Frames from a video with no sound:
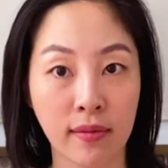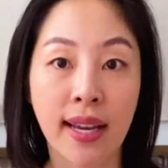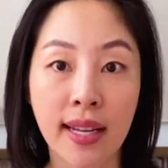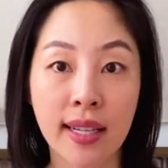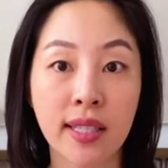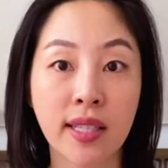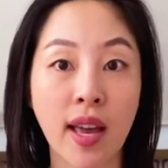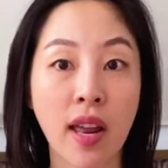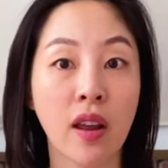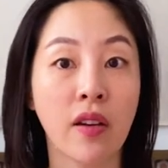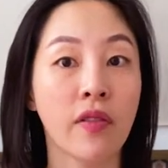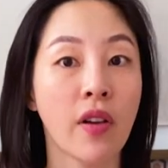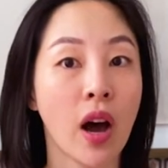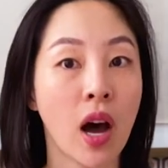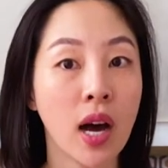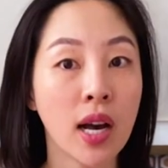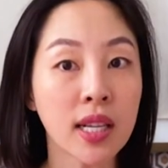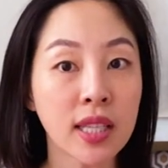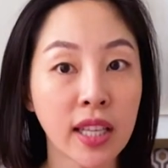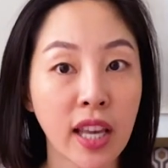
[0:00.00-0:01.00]
Instead of
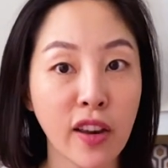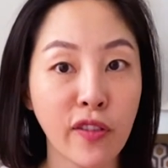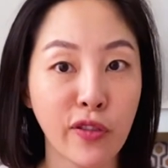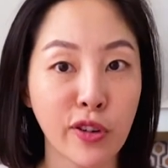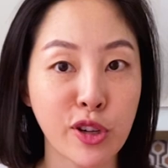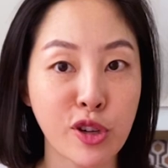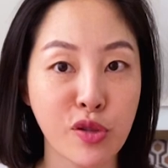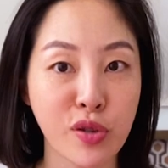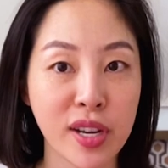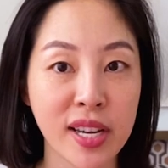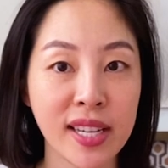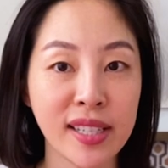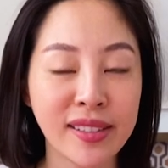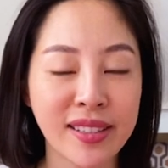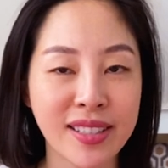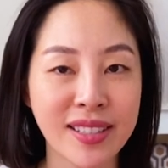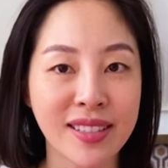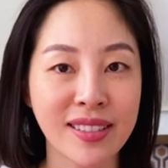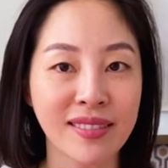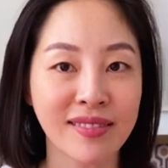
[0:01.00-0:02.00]
asking for
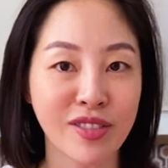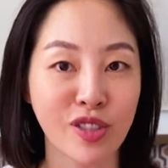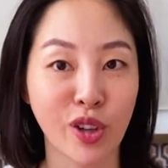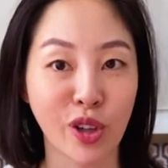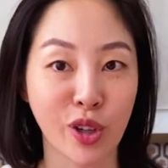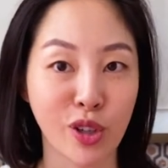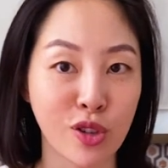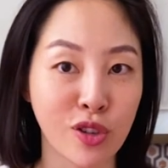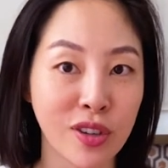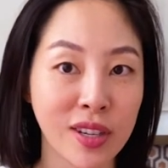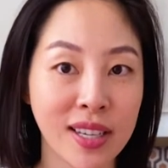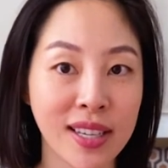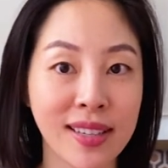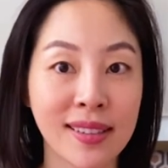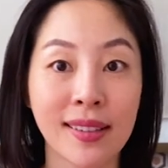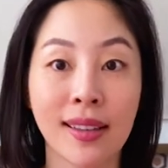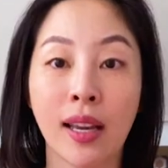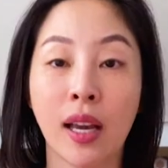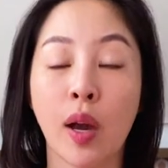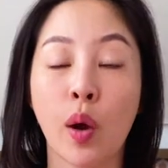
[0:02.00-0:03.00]
treats, trick or
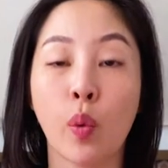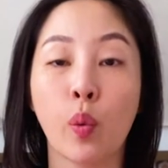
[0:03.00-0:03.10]
treat,